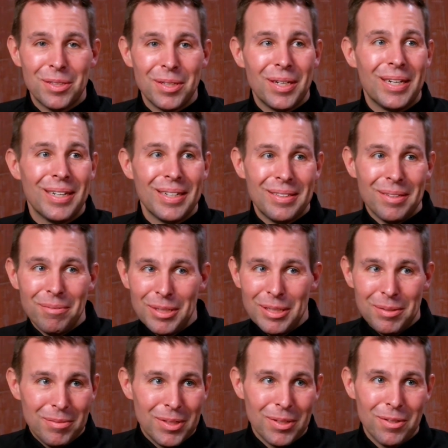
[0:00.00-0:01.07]
talks, and
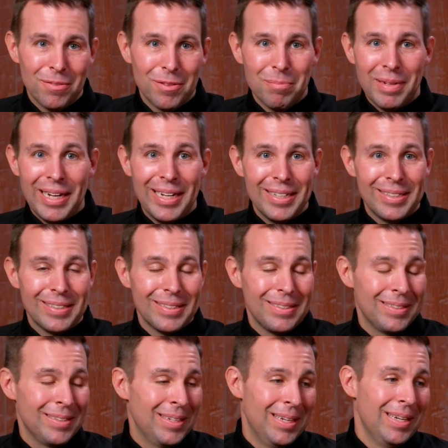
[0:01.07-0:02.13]
we'd go for mass, and